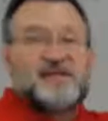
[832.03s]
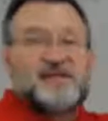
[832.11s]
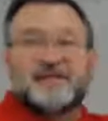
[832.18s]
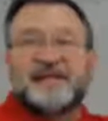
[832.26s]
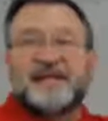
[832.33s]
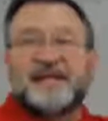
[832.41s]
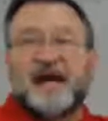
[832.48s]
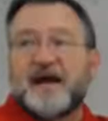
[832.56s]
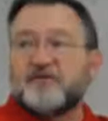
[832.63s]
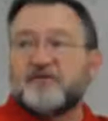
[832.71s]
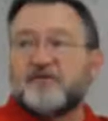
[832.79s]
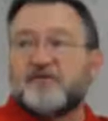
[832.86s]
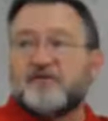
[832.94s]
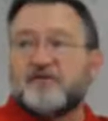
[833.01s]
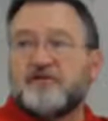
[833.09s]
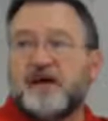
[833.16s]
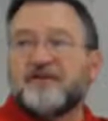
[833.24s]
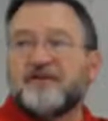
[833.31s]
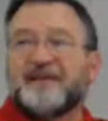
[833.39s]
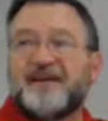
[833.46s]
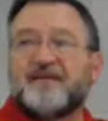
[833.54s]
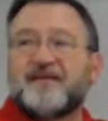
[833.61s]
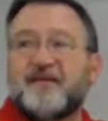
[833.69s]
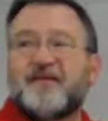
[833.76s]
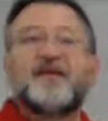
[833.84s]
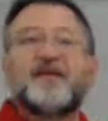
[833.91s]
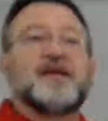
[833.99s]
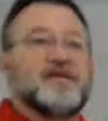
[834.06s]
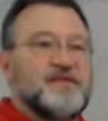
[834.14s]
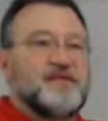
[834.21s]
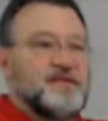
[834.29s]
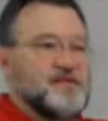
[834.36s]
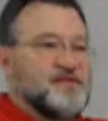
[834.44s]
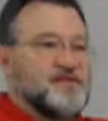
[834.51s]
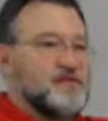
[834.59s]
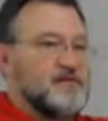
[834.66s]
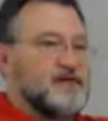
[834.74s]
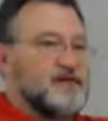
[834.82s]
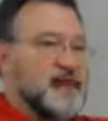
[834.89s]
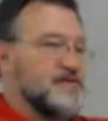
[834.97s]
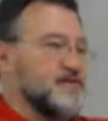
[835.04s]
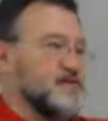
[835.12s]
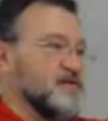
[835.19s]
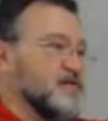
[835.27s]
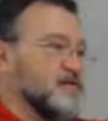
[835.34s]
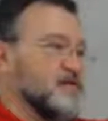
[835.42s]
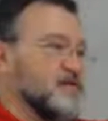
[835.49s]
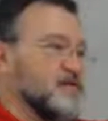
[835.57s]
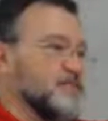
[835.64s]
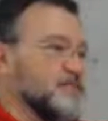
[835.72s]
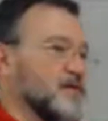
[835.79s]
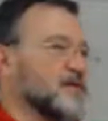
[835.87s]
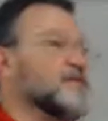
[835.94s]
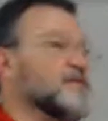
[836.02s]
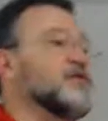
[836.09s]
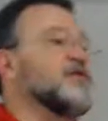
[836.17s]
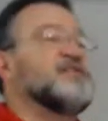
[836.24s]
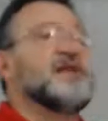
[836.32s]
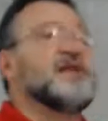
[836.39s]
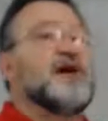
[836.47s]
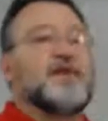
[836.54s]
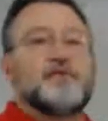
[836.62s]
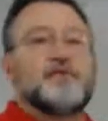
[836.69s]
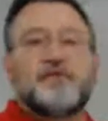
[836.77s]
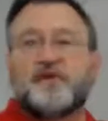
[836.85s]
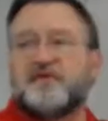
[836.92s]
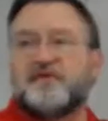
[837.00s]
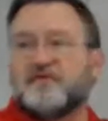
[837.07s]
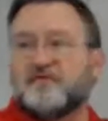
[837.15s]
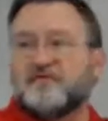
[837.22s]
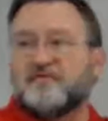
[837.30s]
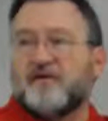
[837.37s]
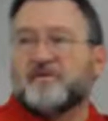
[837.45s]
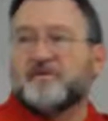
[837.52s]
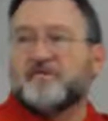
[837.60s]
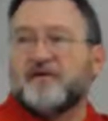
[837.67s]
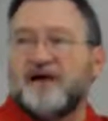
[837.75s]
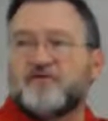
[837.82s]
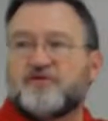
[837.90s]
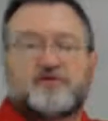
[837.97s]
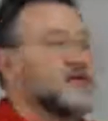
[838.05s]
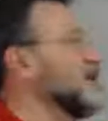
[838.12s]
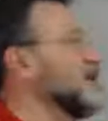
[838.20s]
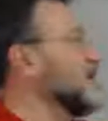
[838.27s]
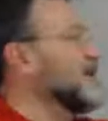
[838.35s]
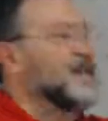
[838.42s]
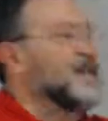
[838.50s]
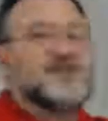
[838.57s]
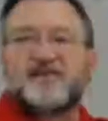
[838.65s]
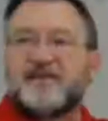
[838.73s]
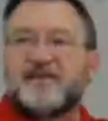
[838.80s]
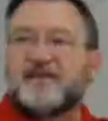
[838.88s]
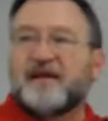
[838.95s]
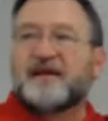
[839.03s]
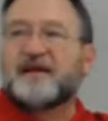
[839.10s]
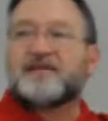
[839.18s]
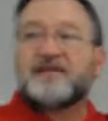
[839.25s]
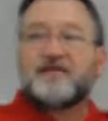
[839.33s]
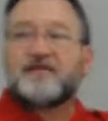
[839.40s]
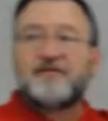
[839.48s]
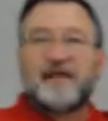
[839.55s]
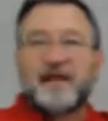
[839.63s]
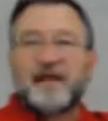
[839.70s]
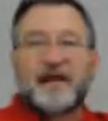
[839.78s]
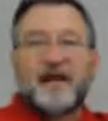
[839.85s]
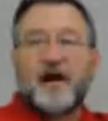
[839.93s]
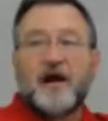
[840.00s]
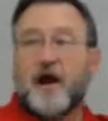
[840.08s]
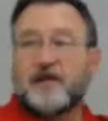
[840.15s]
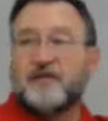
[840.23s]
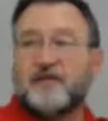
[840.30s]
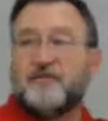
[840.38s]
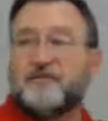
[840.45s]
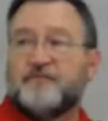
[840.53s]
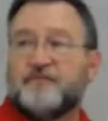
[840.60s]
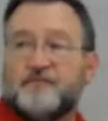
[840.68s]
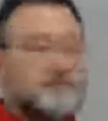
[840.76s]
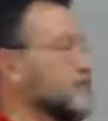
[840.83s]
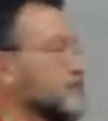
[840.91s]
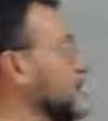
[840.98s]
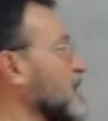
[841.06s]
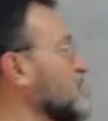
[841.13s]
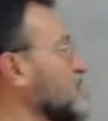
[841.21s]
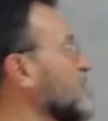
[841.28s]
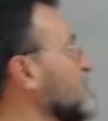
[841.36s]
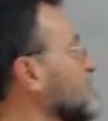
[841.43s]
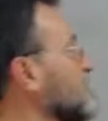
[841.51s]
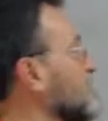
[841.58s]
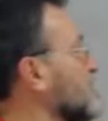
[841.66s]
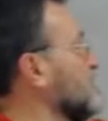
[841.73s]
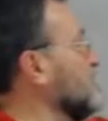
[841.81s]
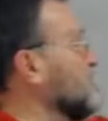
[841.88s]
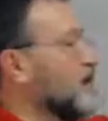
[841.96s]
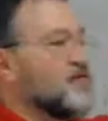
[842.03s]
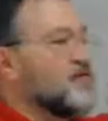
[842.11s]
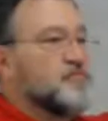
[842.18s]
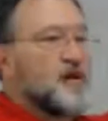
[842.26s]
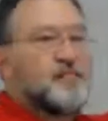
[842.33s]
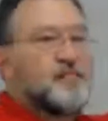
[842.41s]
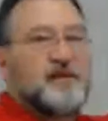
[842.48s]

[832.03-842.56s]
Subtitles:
it has a leading hydrogen, I'm going to tend to think that that's an acid. Let me look at the other things that are involved in the reaction. Is it clearly an ionic compound? Calcium